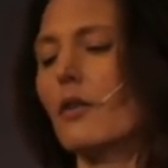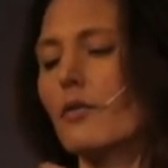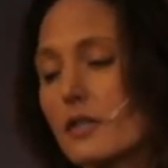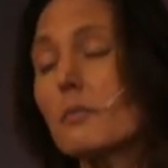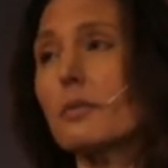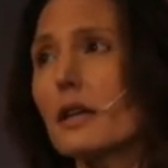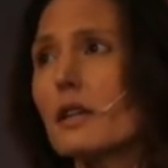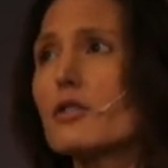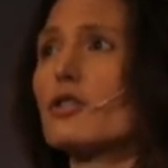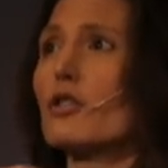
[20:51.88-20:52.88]
For some
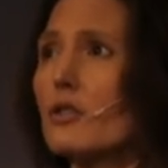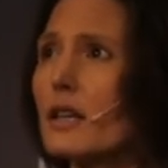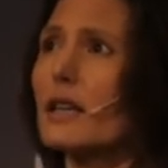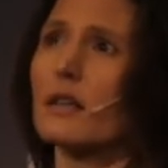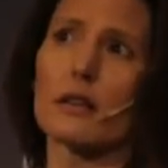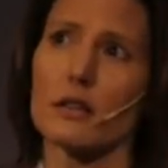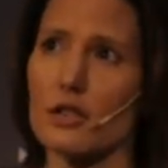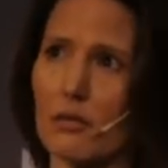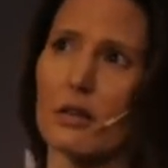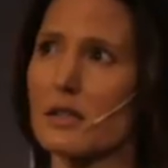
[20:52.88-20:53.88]
things, you need the
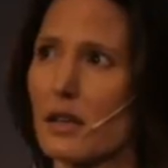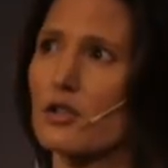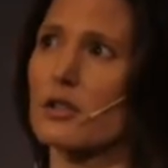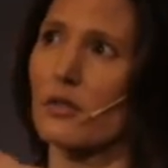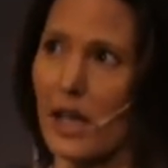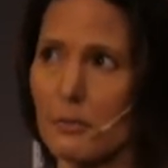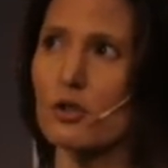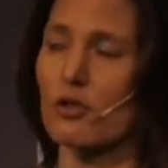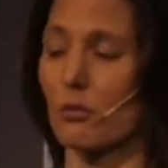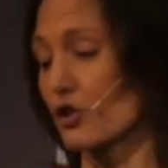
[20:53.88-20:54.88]
generalizations of
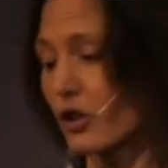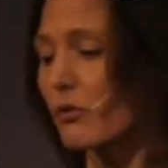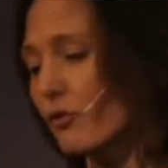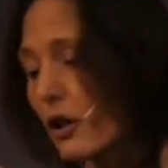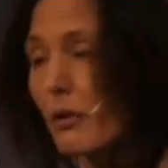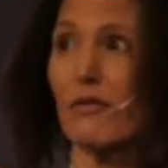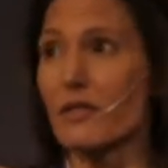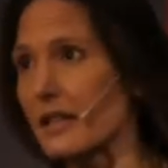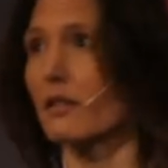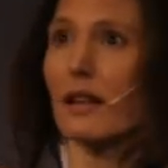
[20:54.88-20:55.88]
chemistry, which don't follow
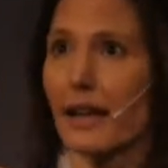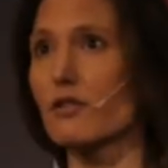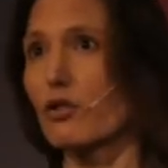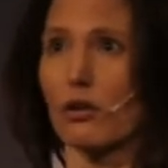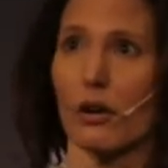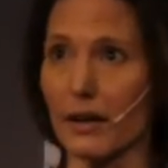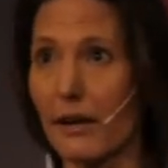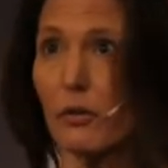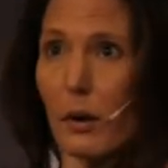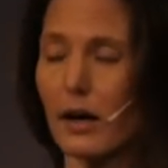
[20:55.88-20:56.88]
every single electron
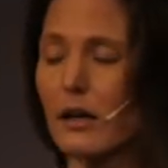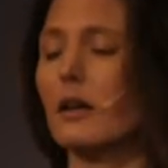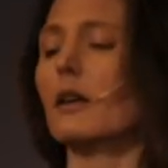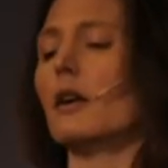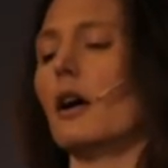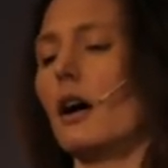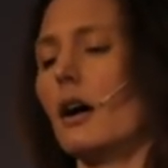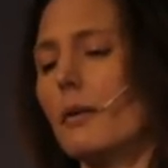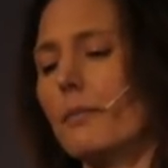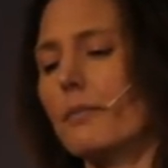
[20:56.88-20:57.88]
going everywhere,
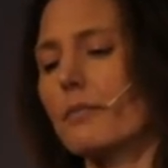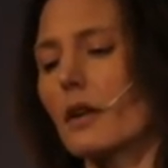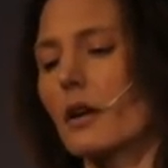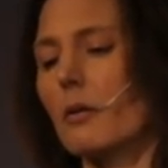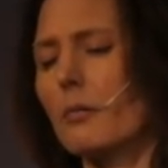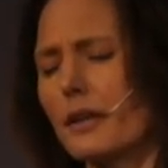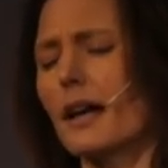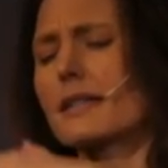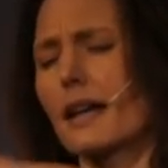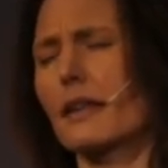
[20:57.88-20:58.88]
but
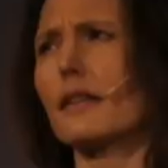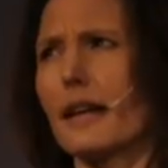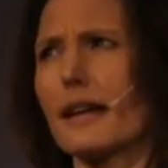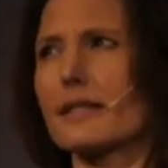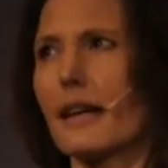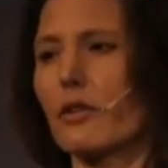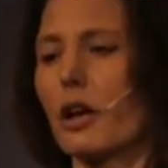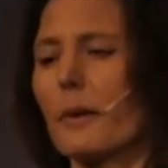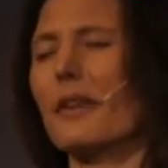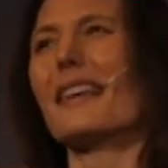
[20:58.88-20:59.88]
that's kind of the next level
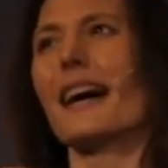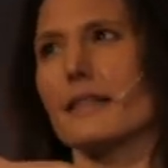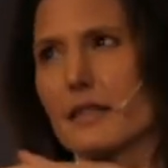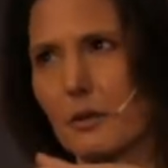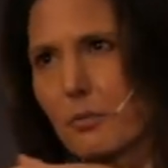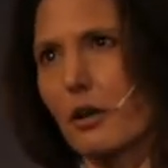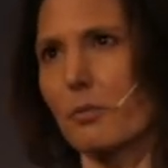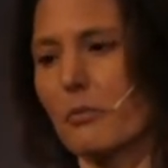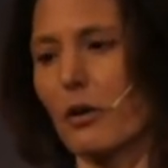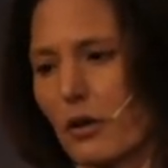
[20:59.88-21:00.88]
up, and that is the
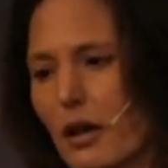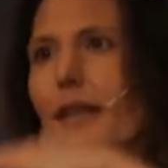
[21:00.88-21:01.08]
appropriate model.